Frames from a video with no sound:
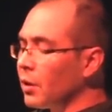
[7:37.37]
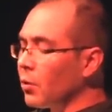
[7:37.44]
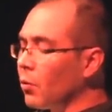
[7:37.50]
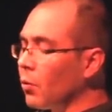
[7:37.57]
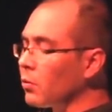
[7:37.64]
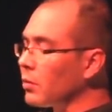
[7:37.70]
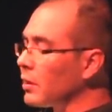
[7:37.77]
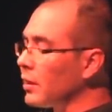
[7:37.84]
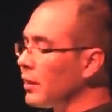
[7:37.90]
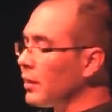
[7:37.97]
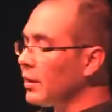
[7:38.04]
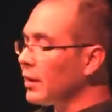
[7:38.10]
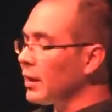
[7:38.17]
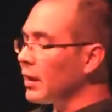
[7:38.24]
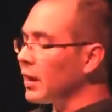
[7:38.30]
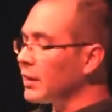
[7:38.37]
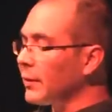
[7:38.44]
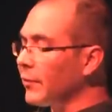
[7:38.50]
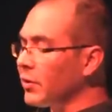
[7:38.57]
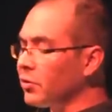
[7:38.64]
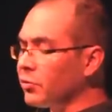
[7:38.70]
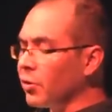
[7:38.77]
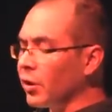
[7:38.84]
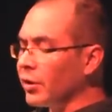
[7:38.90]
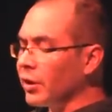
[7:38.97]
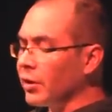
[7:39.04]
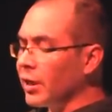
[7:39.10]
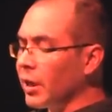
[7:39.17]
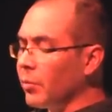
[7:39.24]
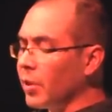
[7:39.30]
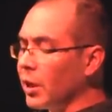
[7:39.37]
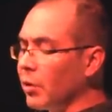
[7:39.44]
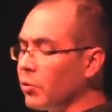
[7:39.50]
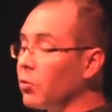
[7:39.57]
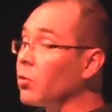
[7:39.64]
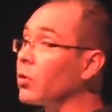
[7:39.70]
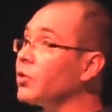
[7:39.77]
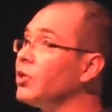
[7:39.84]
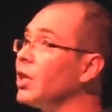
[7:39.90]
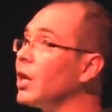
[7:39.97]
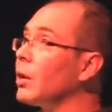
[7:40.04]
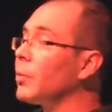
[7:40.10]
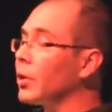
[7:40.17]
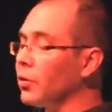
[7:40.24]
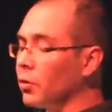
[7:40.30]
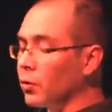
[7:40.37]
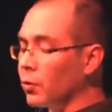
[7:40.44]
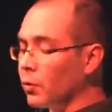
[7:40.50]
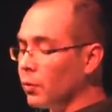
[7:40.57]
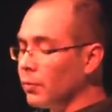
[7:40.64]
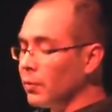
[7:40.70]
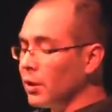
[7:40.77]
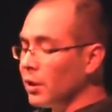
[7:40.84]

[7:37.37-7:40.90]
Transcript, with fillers: Coldly, as if instructing him how to unjam a door,